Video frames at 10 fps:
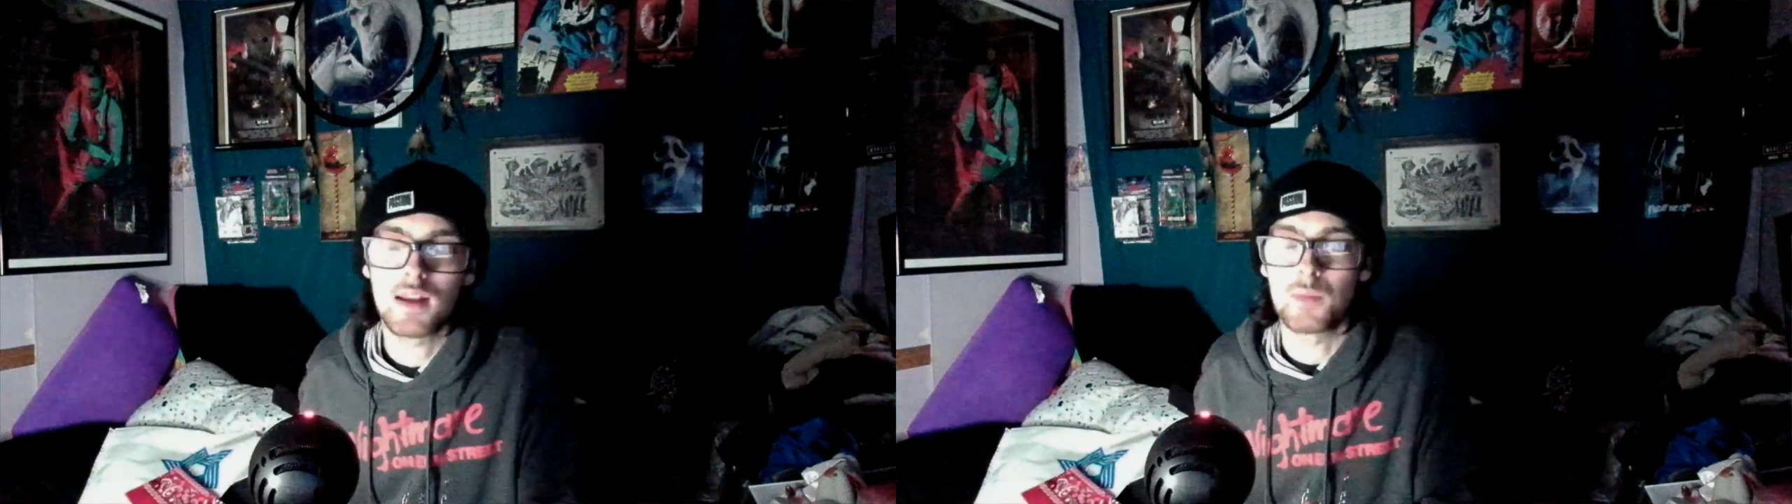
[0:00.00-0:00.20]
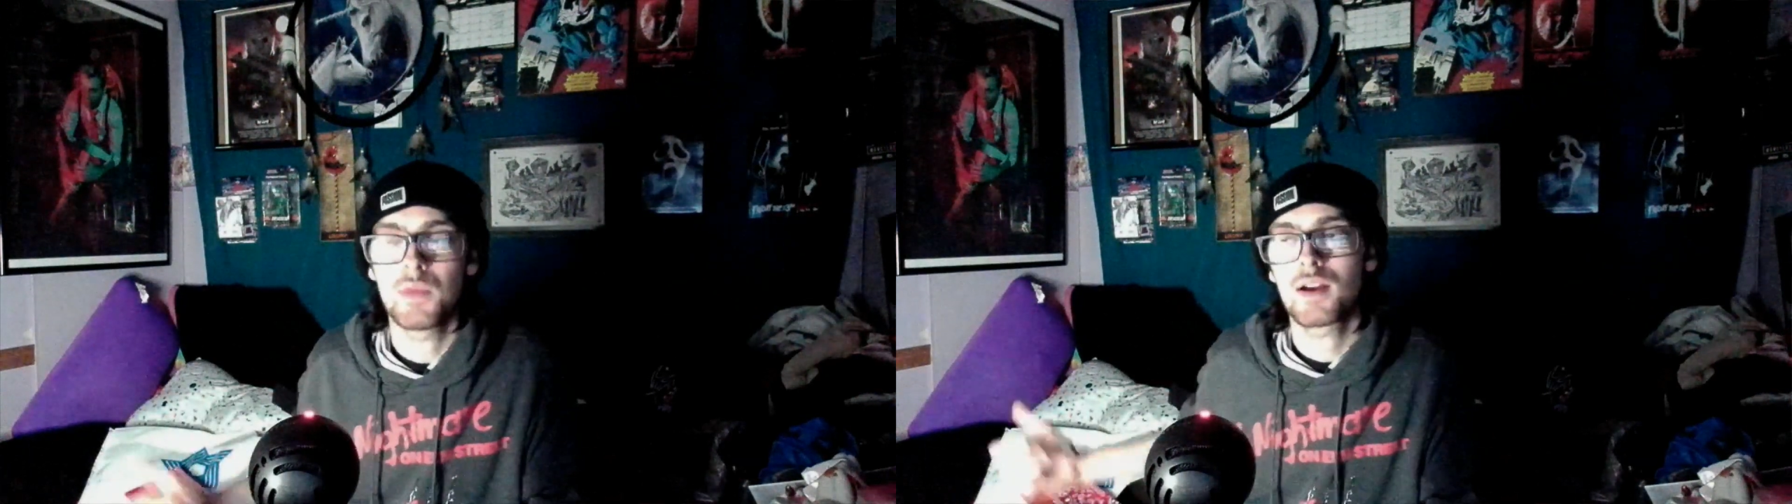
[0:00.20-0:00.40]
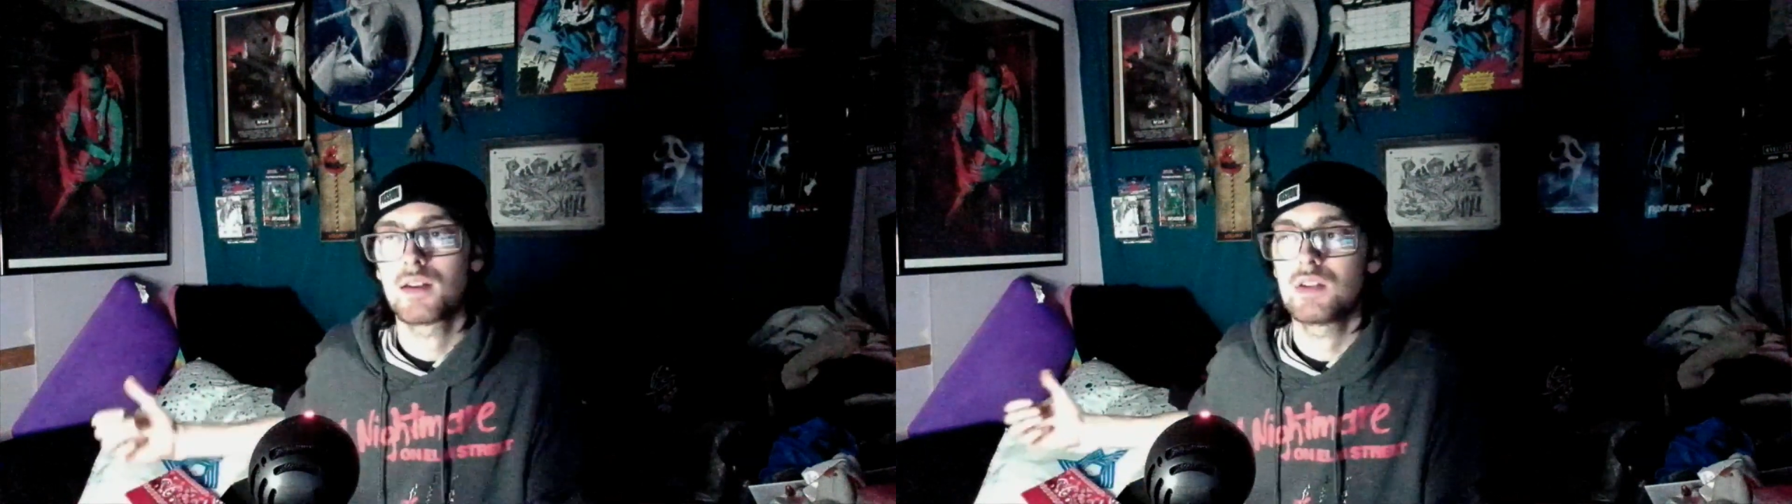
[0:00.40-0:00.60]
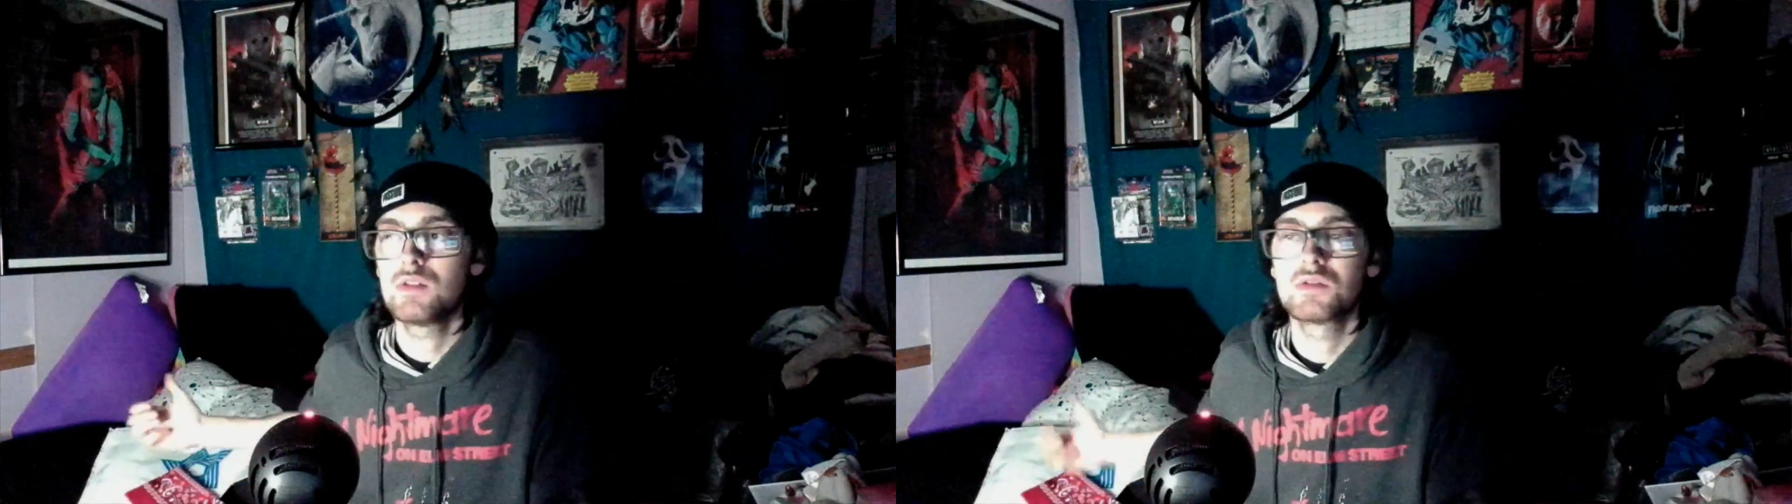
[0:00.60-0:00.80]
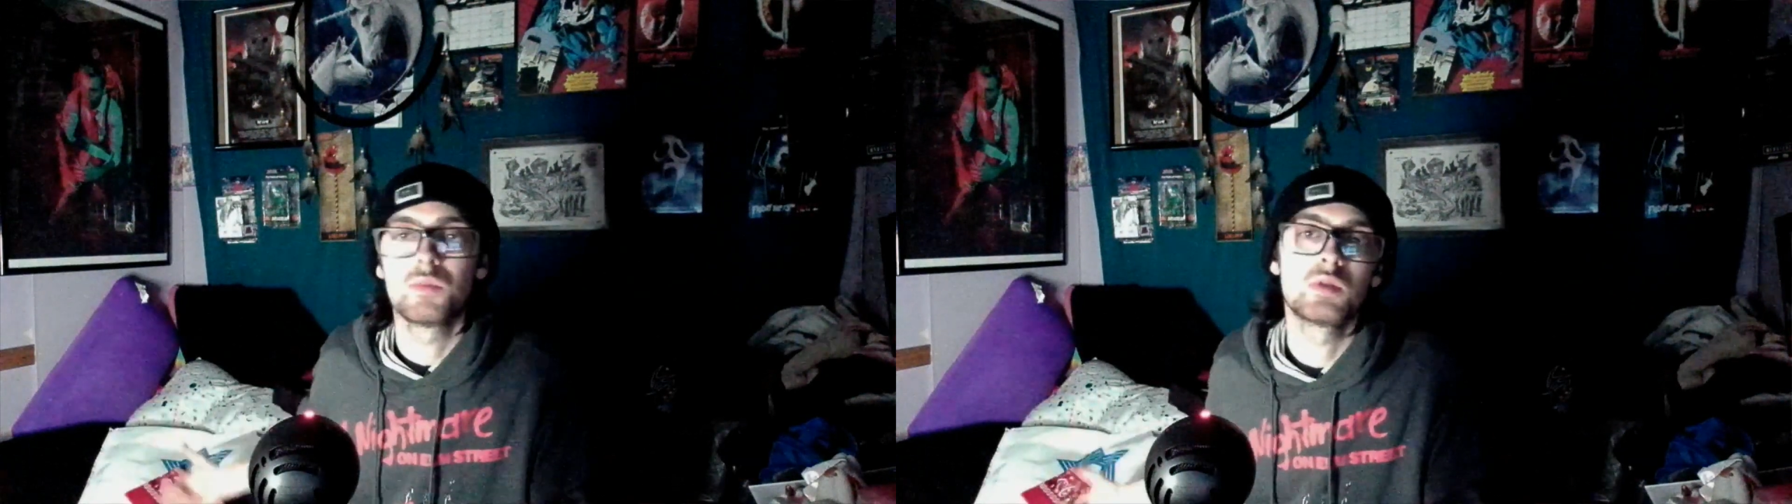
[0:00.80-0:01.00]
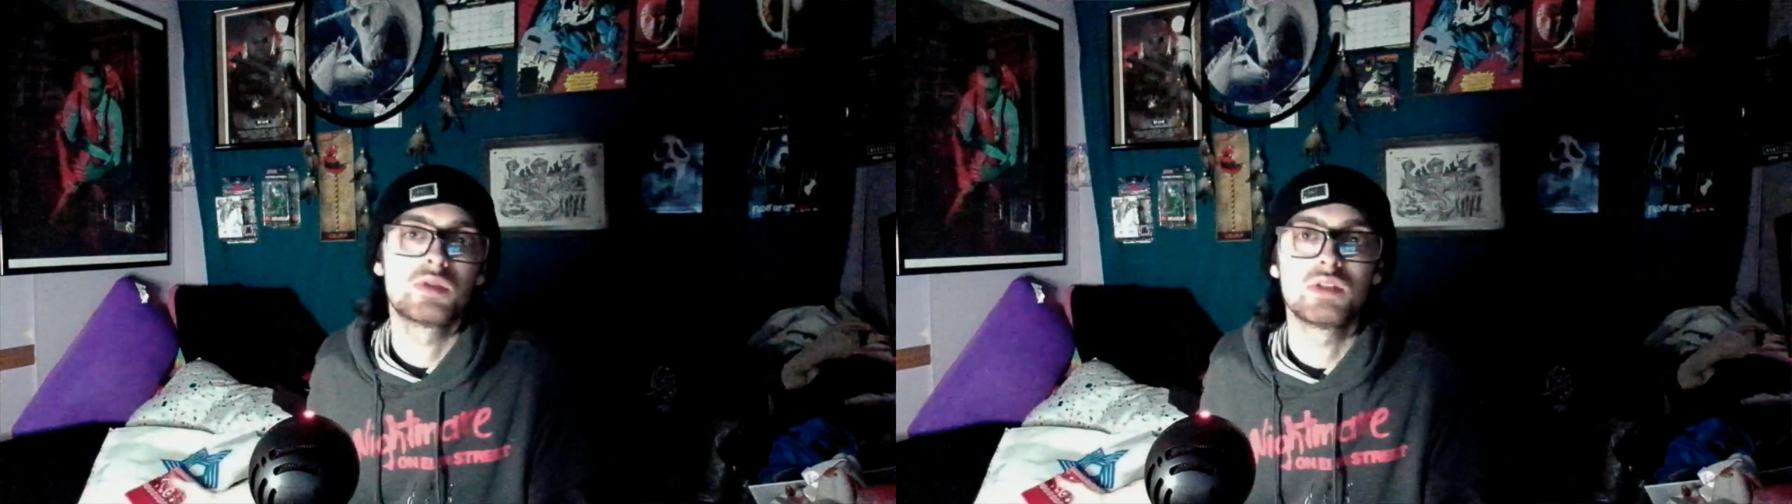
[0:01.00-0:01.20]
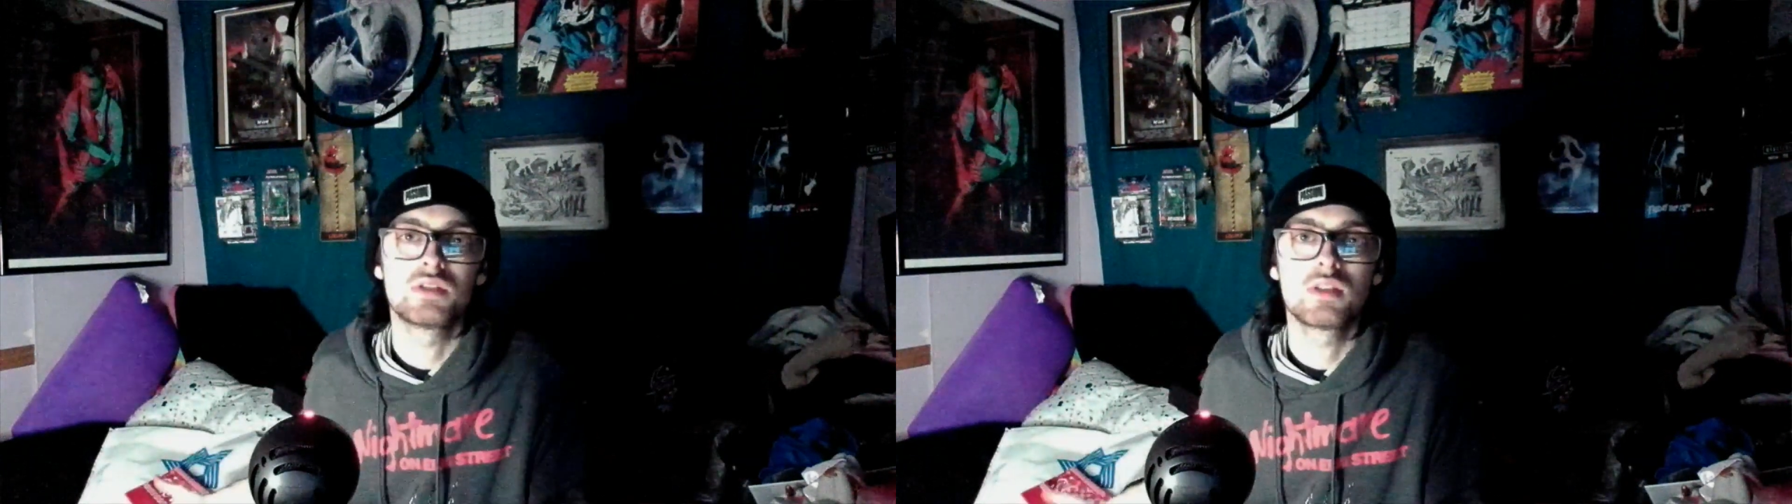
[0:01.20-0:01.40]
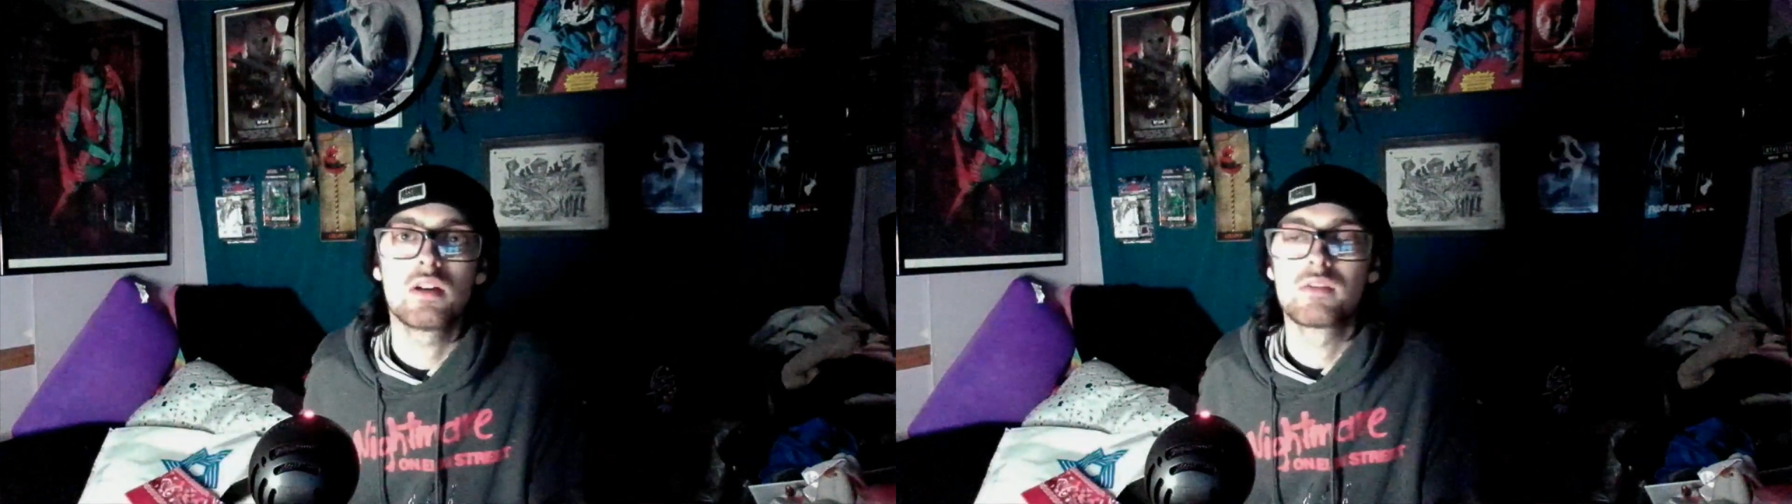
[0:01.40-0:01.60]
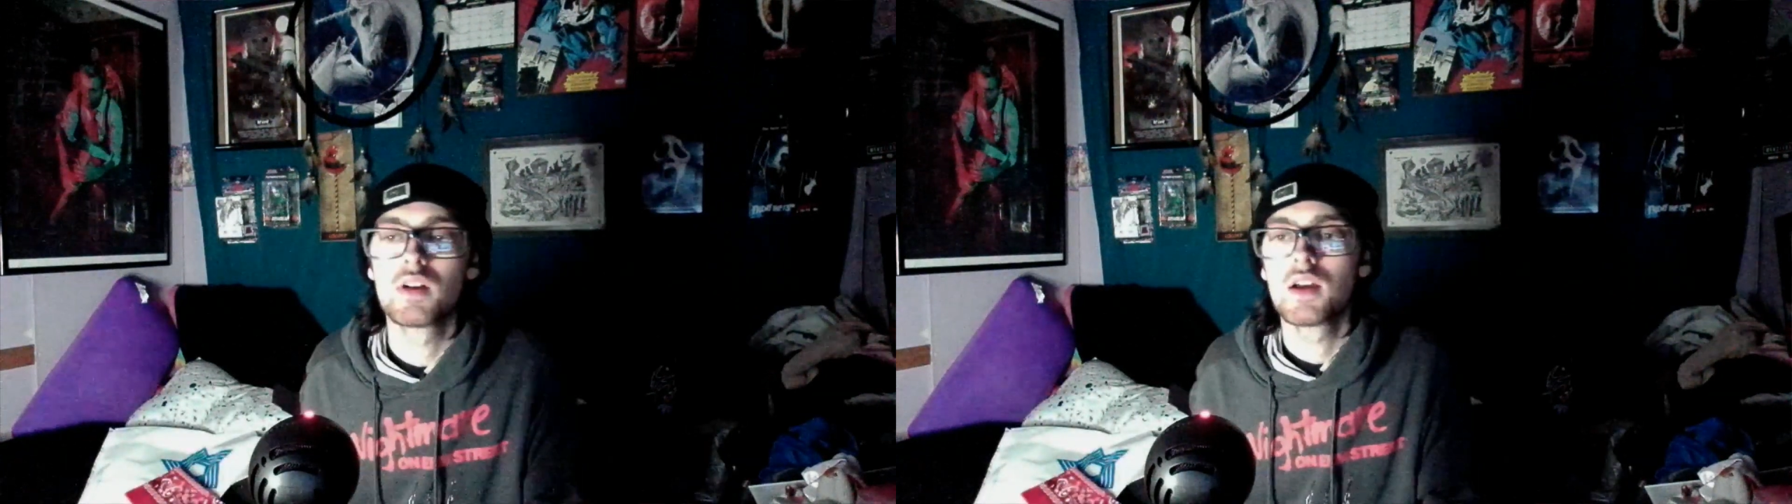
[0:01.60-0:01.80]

I'm not going to use most of this stuff,